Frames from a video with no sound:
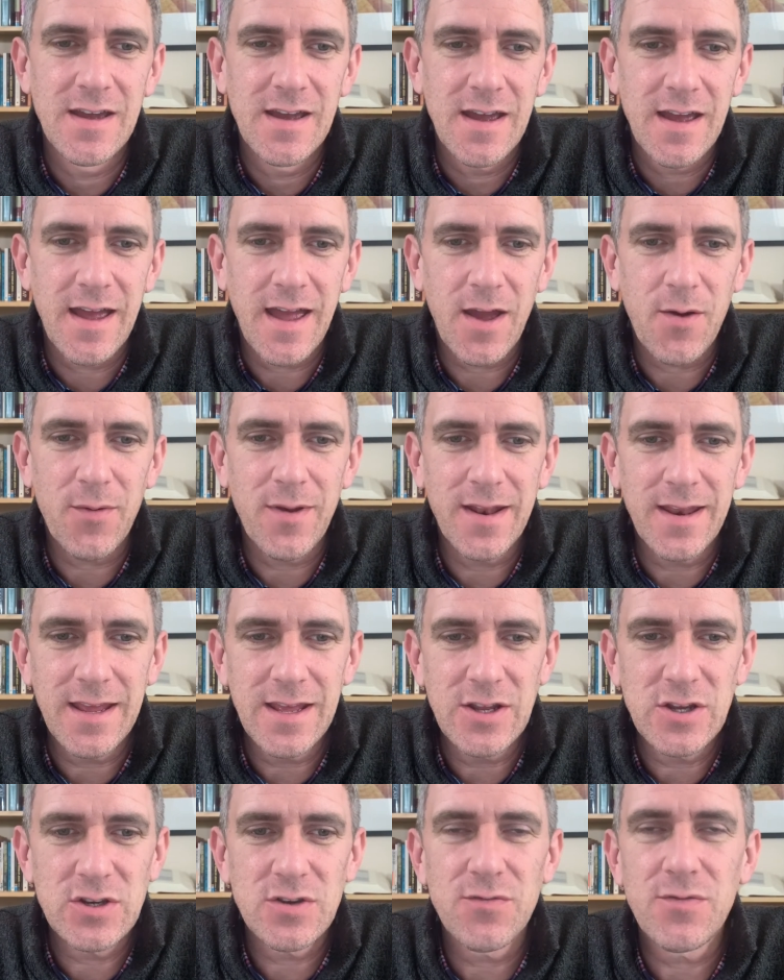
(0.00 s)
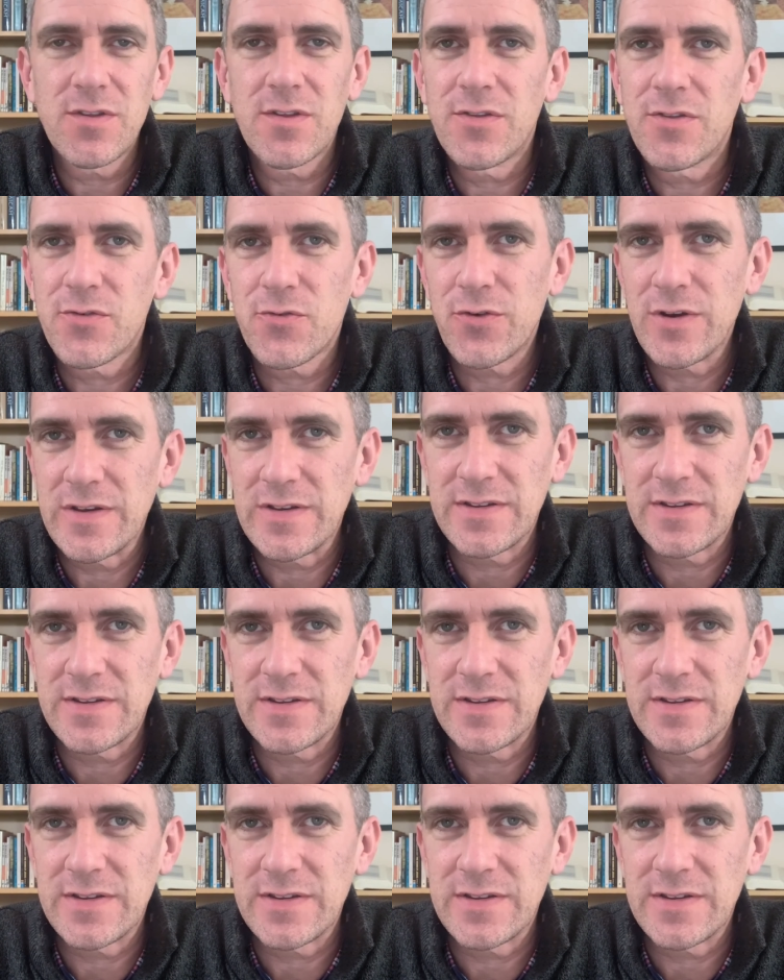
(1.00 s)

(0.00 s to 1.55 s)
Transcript: how in each of the three